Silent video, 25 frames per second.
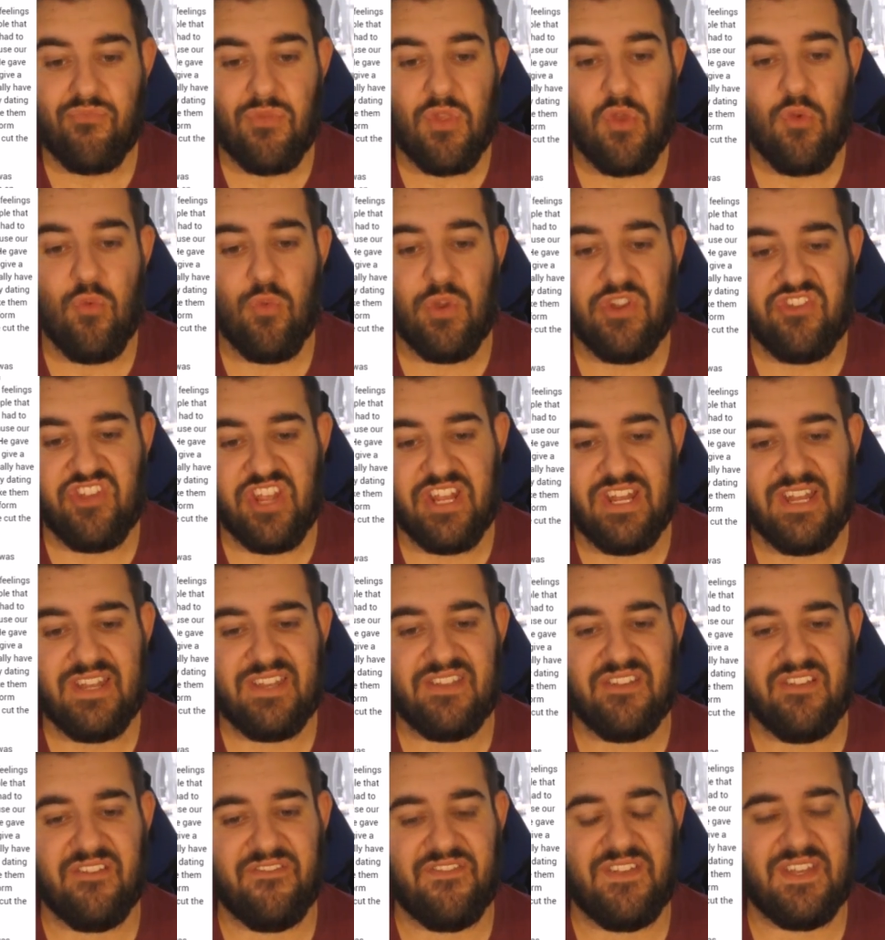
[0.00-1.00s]
Which in
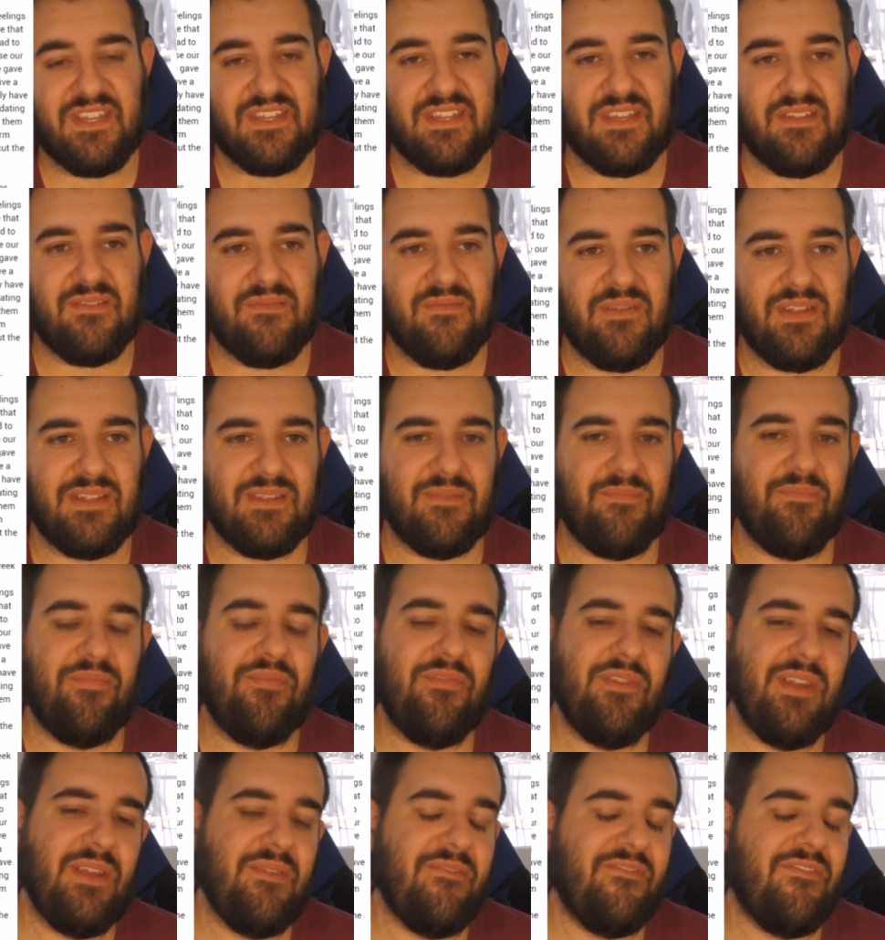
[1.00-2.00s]
itself is it's a
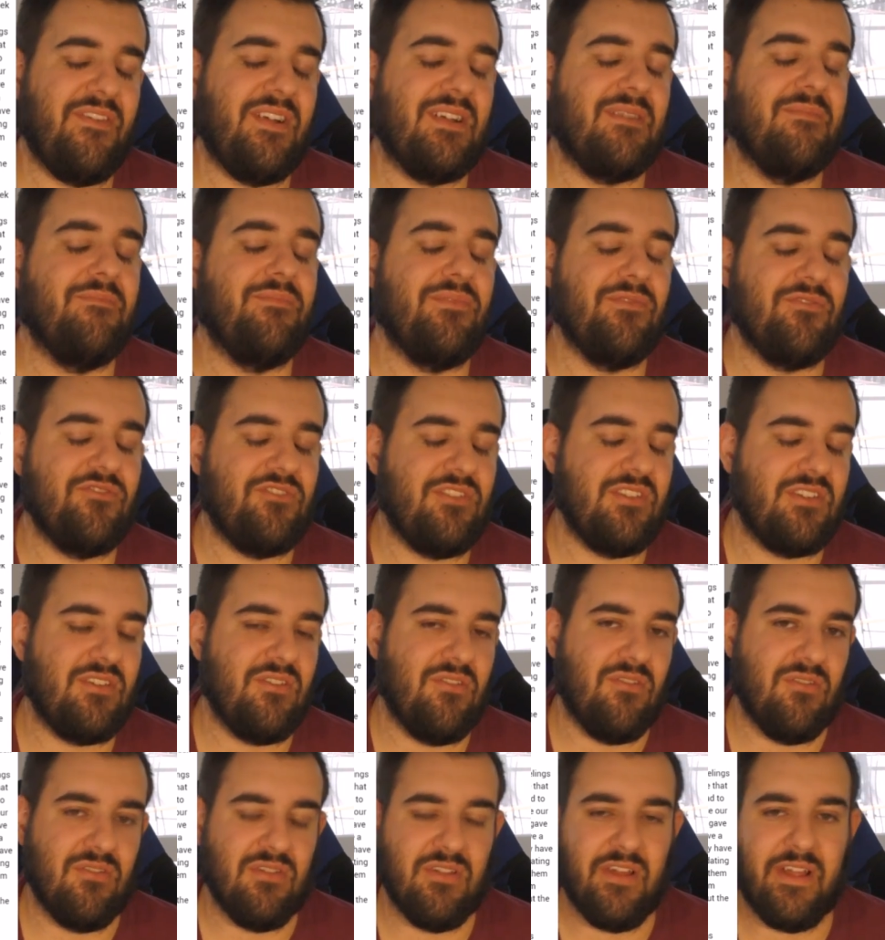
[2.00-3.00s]
pretty fucking bullshit
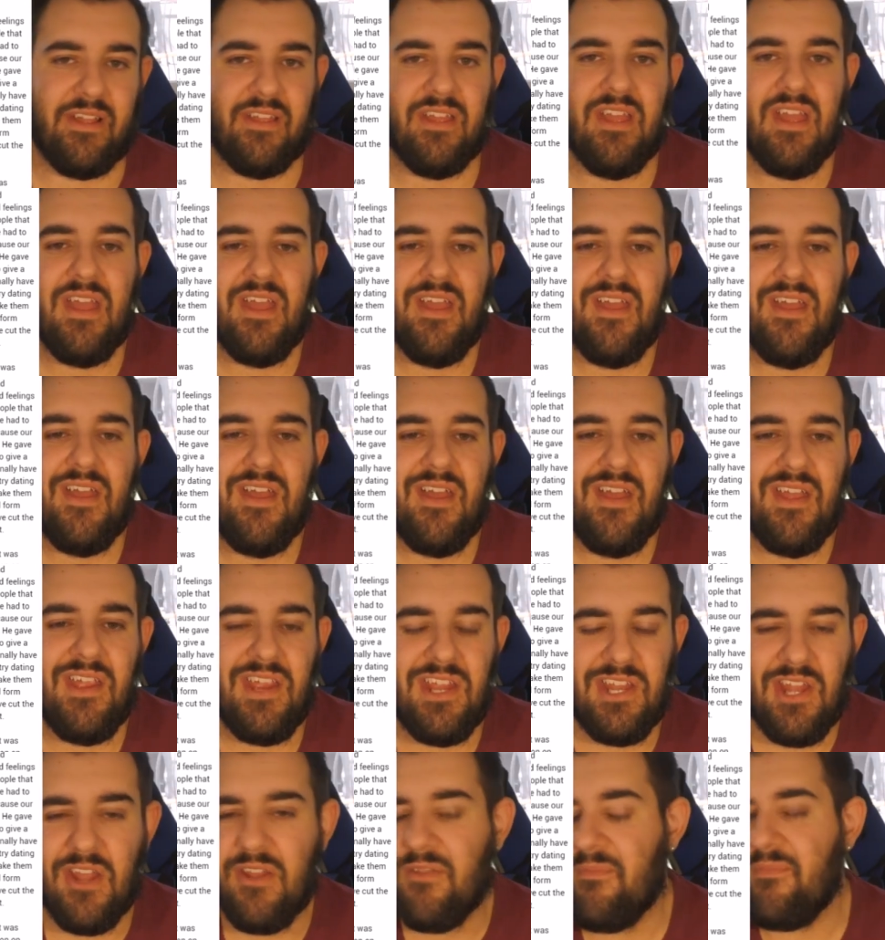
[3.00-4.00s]
call. Like,
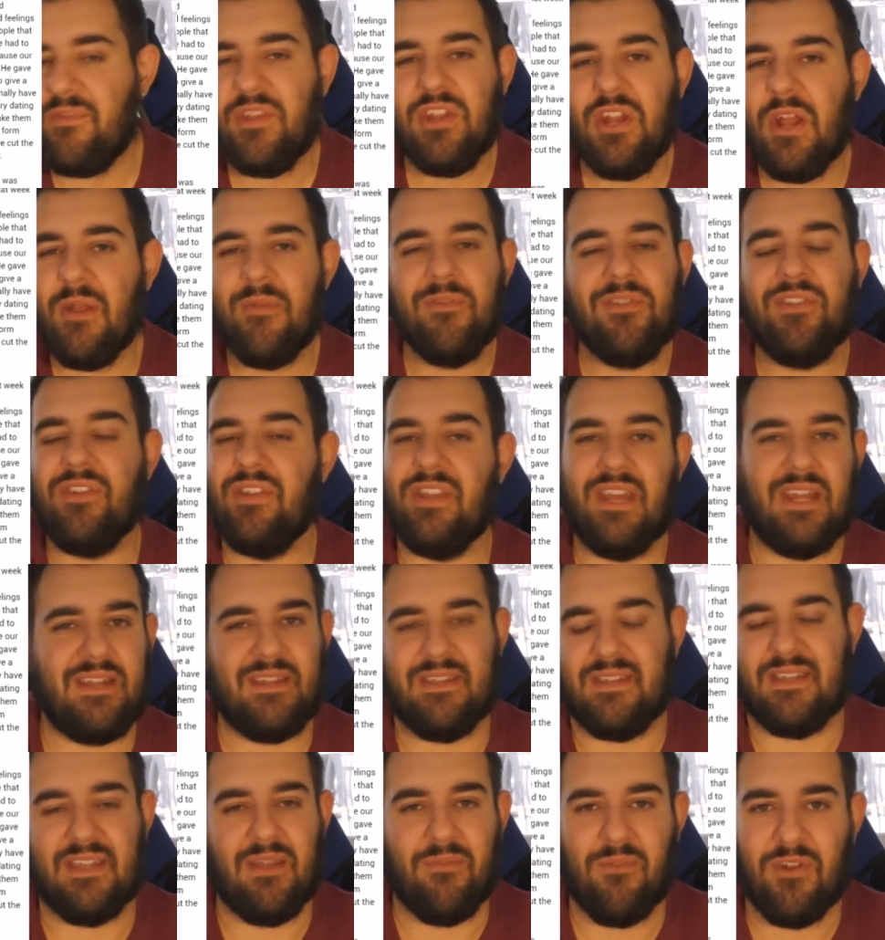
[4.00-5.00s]
you don't do that
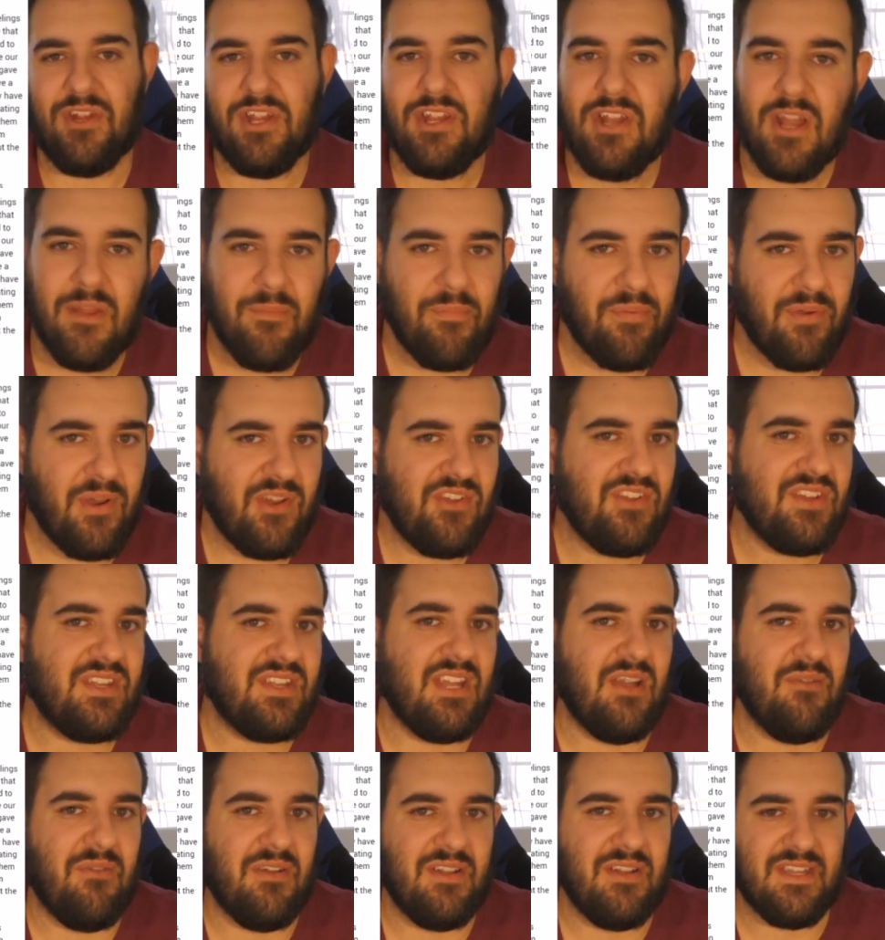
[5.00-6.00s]
to someone. You don't pressure
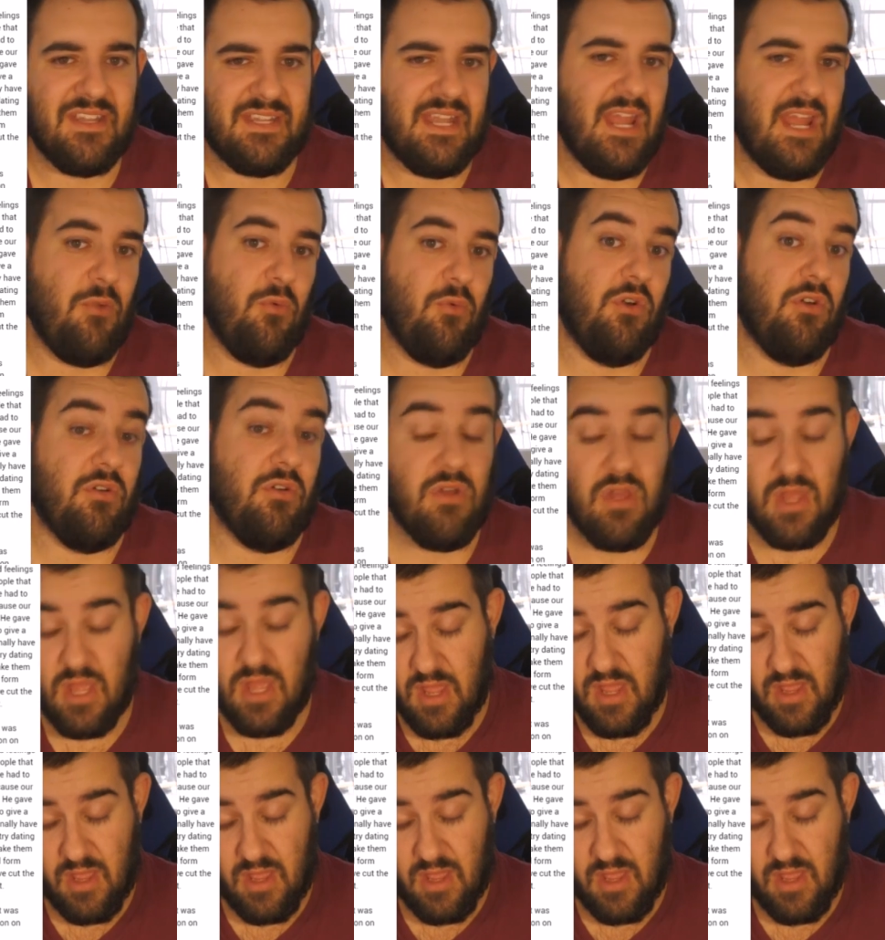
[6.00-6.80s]
someone to say, well,